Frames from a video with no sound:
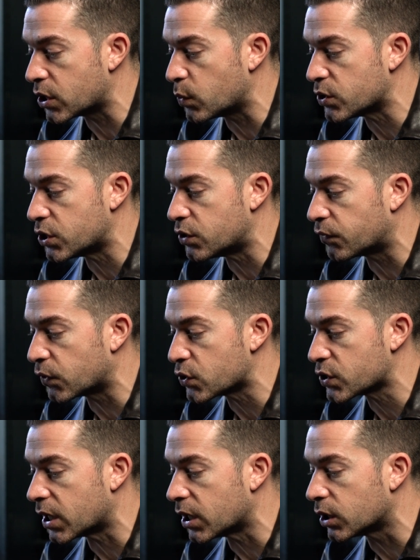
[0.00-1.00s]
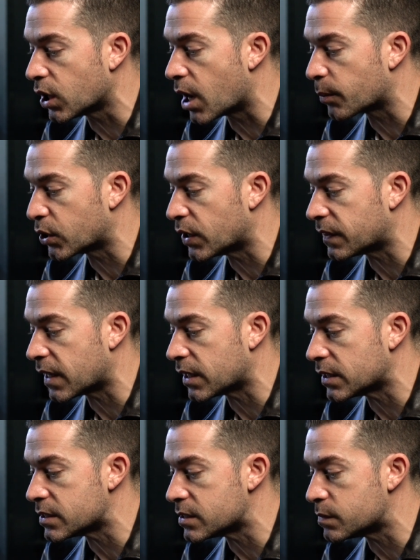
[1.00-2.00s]
was a diverse conglomerate that
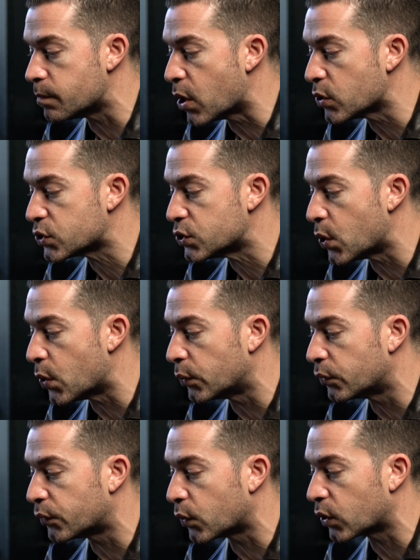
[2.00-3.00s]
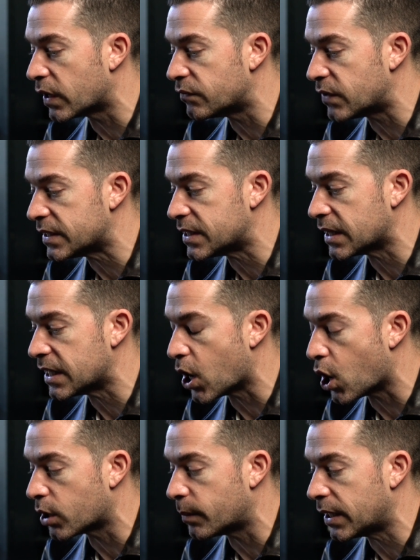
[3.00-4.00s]
is most known for inventing the
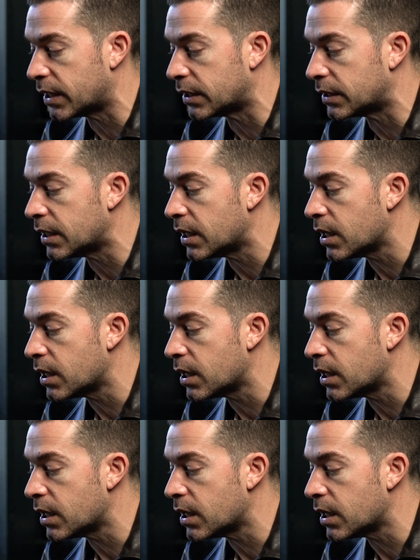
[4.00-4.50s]
automated